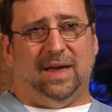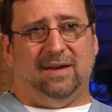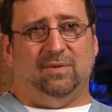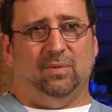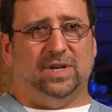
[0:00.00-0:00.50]
they
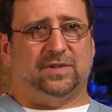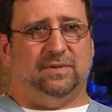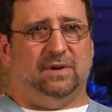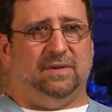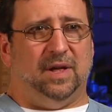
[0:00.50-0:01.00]
have a risk
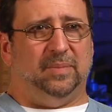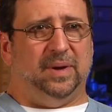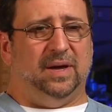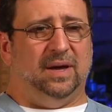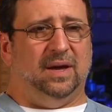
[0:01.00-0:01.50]
for
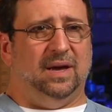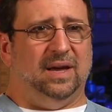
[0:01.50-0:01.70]
developing